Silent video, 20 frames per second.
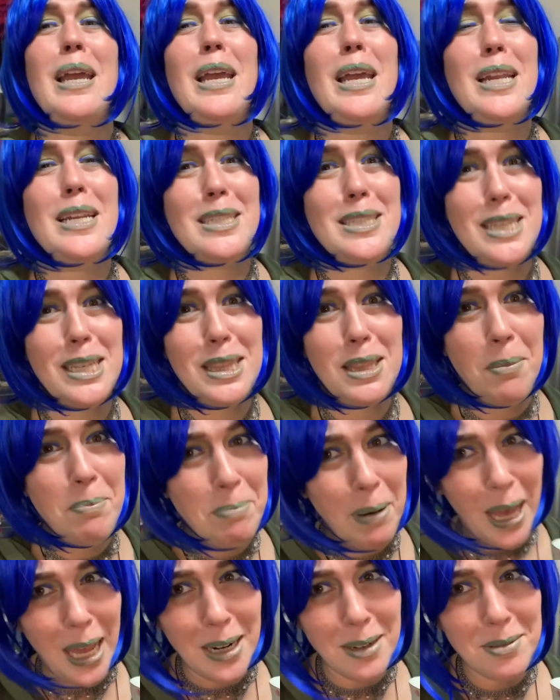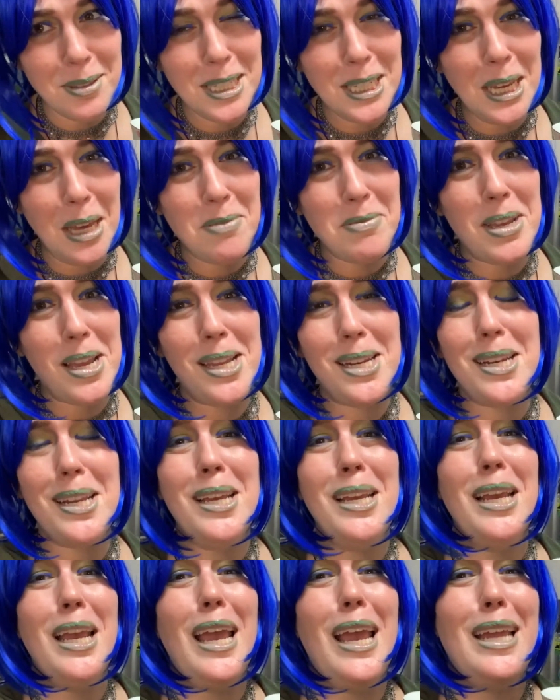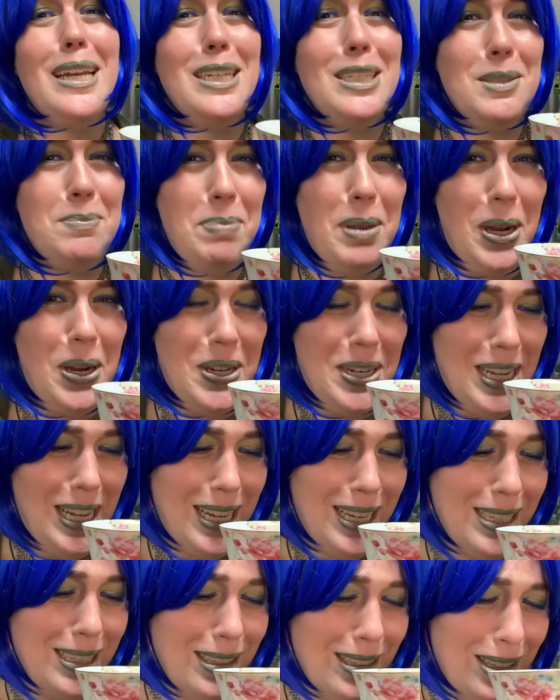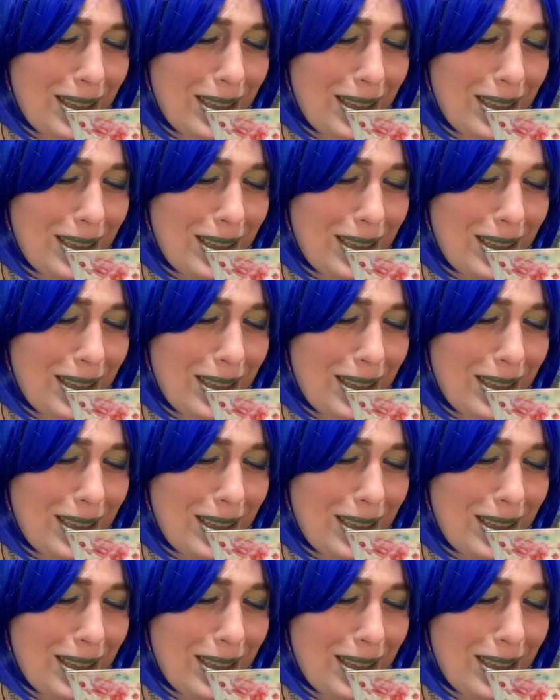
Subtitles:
and is at the bottom of the oven and is burning.